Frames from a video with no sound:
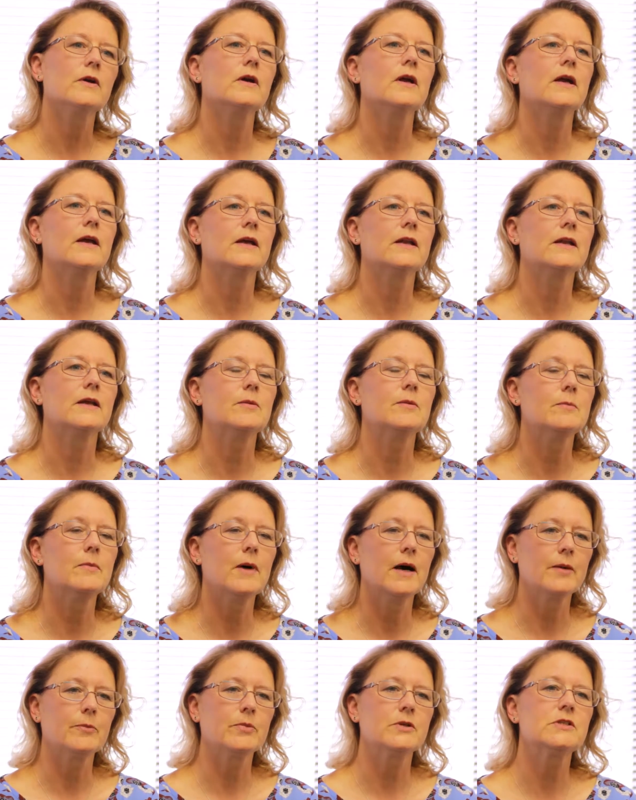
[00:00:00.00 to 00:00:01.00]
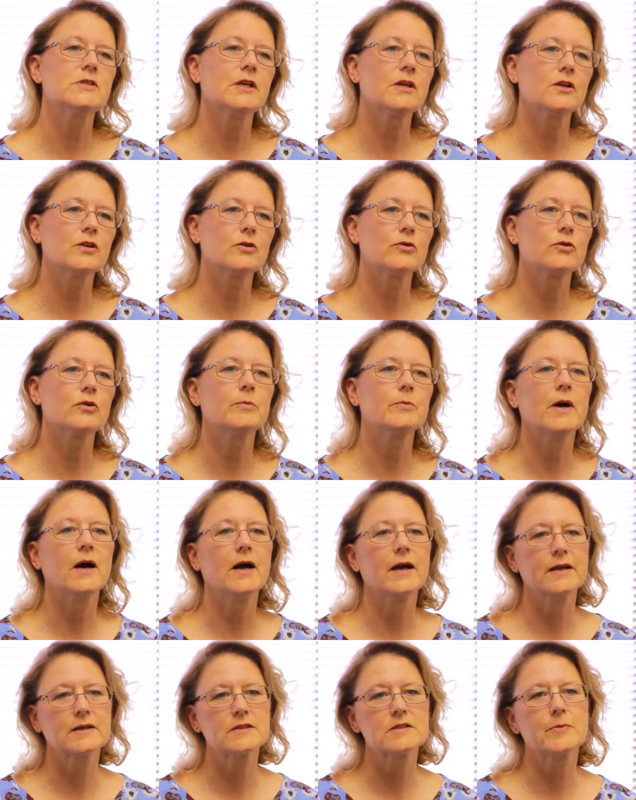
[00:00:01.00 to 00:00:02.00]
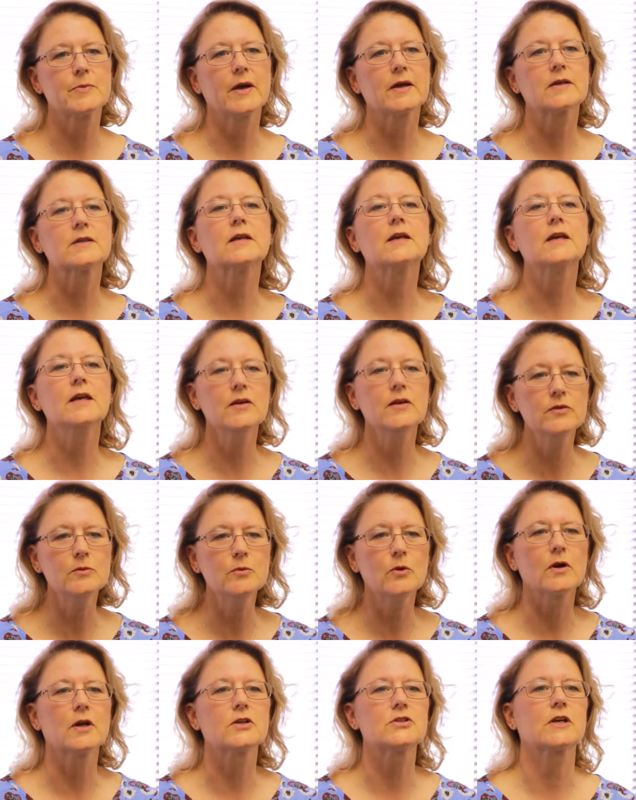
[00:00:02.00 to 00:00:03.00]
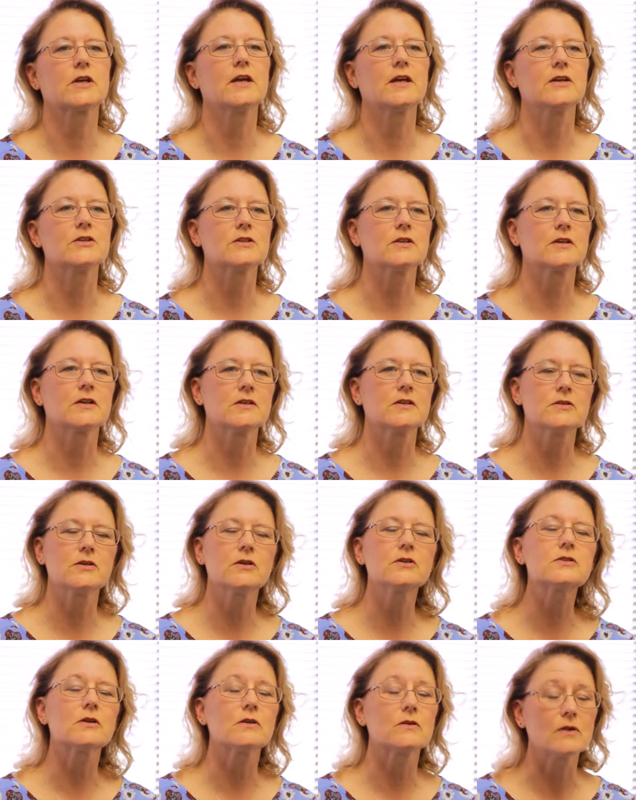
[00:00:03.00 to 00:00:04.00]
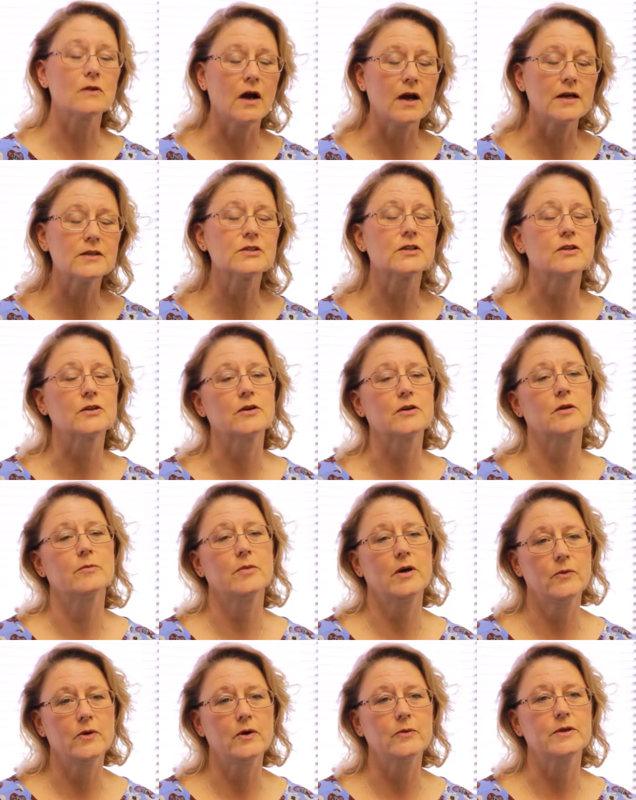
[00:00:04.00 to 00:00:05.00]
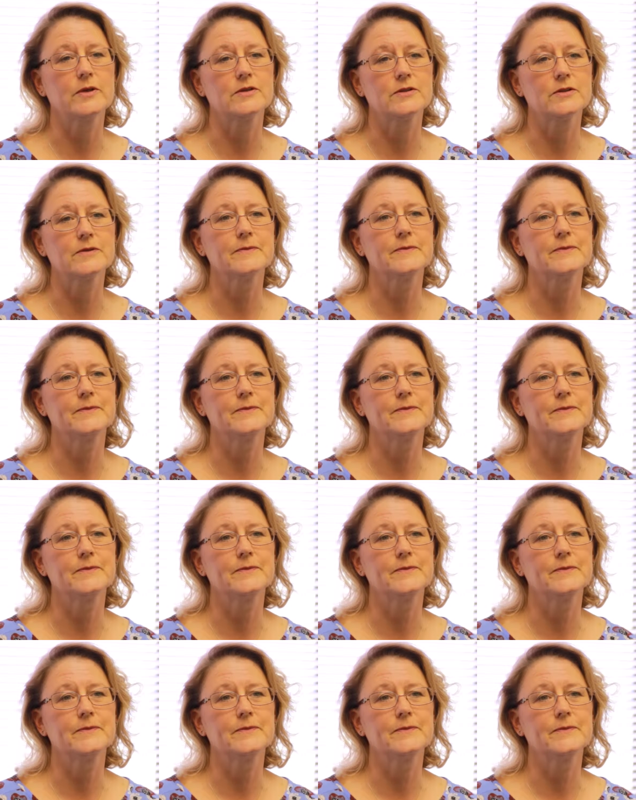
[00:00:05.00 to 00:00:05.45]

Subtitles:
And in my particular group, I expect even more education because there's a lot to learn about what we do.